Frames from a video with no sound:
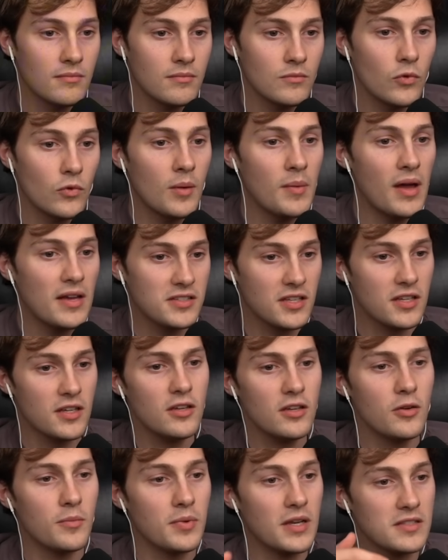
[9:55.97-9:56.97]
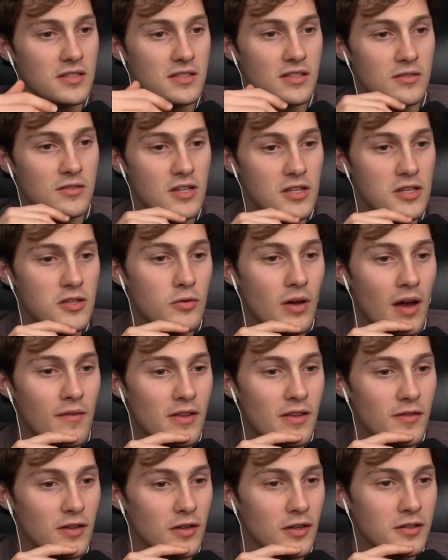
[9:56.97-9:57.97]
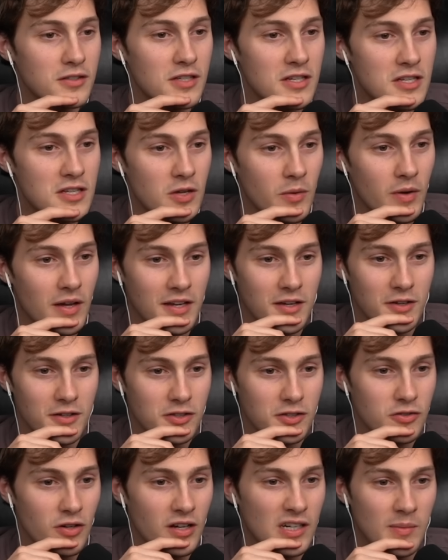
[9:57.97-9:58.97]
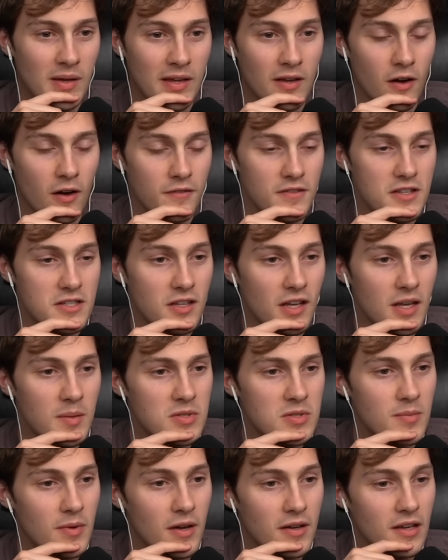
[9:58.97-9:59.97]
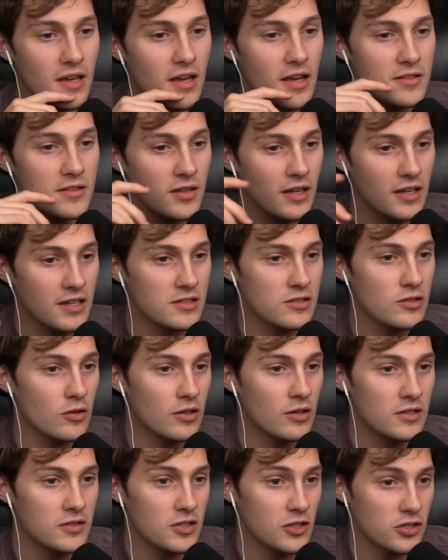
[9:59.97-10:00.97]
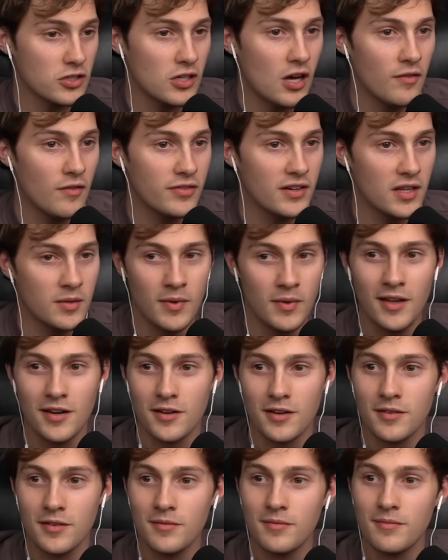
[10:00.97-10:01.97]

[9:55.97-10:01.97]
Well, I'm asking you because it sounds like you haven't even looked into it, and you're just trying to make all of these claims about it as like in such a confident manner.